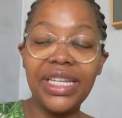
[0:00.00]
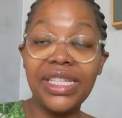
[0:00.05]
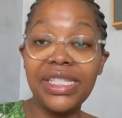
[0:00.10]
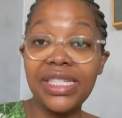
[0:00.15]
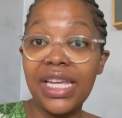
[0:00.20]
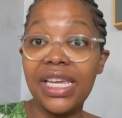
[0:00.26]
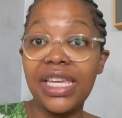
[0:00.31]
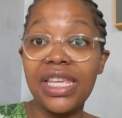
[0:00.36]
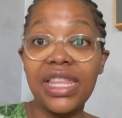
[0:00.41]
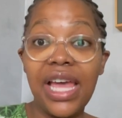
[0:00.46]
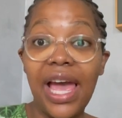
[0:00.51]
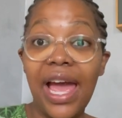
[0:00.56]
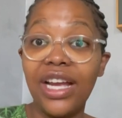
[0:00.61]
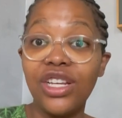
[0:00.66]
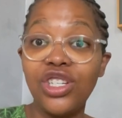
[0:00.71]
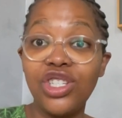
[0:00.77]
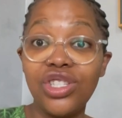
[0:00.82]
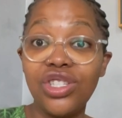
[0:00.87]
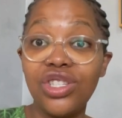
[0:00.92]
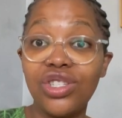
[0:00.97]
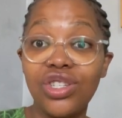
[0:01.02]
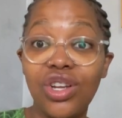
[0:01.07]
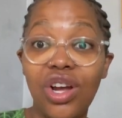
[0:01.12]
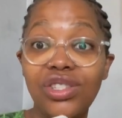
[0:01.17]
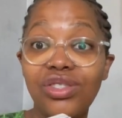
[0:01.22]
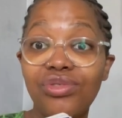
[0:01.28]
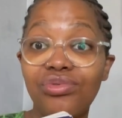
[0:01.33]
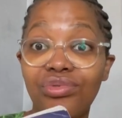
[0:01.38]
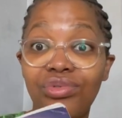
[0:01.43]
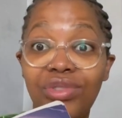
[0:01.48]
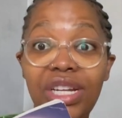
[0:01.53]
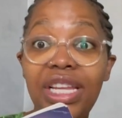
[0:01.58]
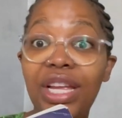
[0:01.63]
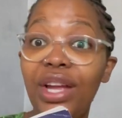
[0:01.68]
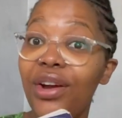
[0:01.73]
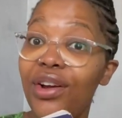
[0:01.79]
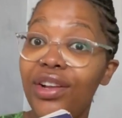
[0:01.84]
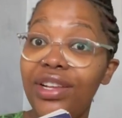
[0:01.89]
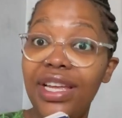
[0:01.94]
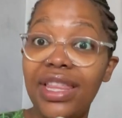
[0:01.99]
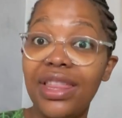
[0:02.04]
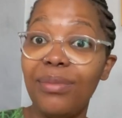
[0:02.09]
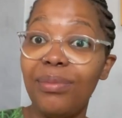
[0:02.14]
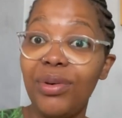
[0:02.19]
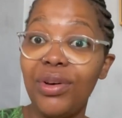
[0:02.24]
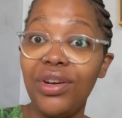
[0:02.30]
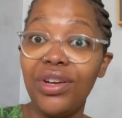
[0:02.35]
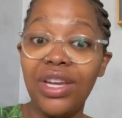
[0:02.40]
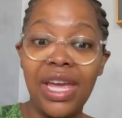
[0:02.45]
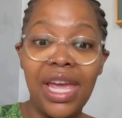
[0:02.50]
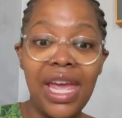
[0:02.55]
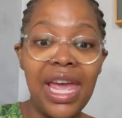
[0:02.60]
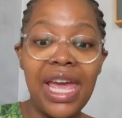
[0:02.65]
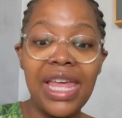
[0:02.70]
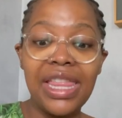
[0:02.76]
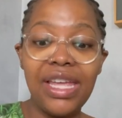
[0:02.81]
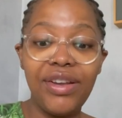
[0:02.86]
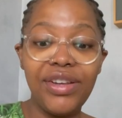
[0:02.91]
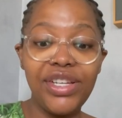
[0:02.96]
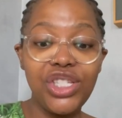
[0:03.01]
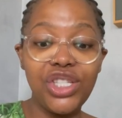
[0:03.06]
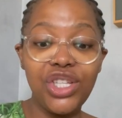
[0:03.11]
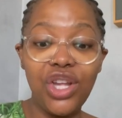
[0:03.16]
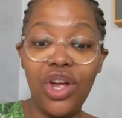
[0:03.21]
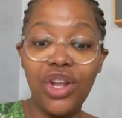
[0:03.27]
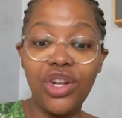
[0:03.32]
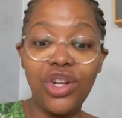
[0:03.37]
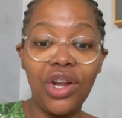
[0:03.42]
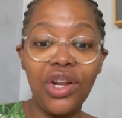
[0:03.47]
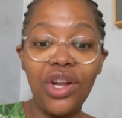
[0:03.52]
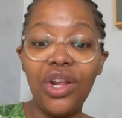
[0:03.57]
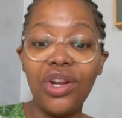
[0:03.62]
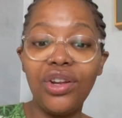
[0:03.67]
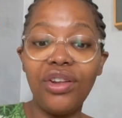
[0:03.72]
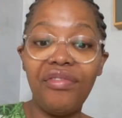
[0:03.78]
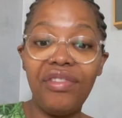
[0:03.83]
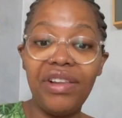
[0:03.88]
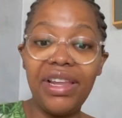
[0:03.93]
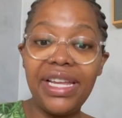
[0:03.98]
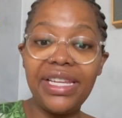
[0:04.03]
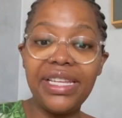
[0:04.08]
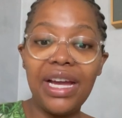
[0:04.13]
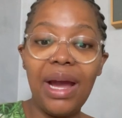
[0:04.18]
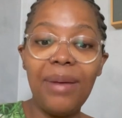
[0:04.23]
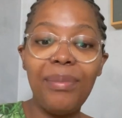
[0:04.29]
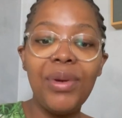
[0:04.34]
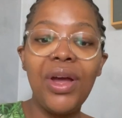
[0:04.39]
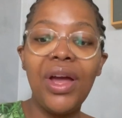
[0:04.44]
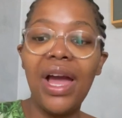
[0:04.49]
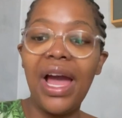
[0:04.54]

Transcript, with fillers: It's like the action starts really early in the book. There is not a lot of lead up.